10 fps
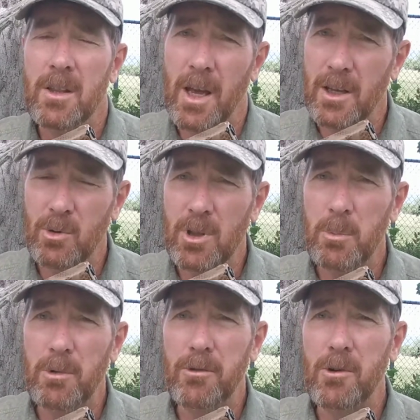That's what
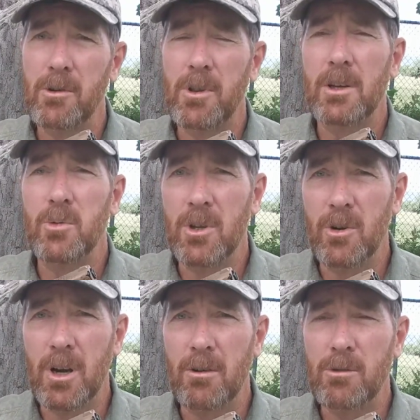they preferred. That's what they
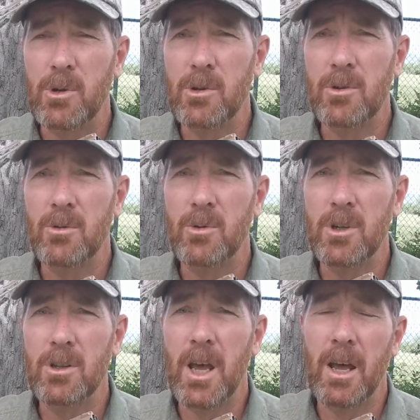were comfortable
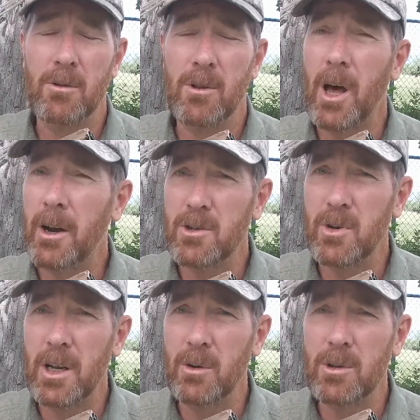with. They had a lot of
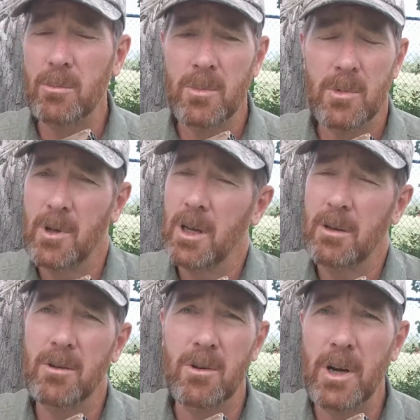training with them.
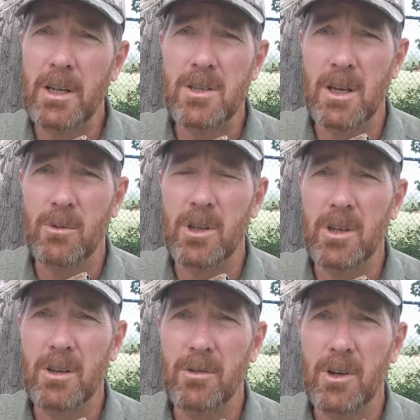Hey, great, stick with
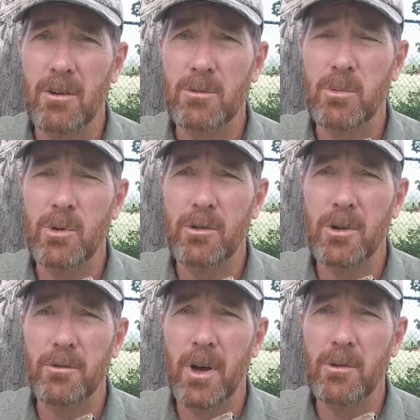it. If you're comfortable with a
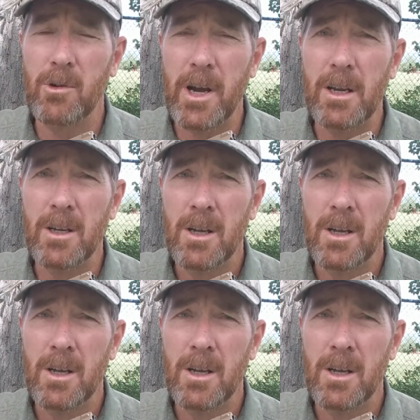45, great.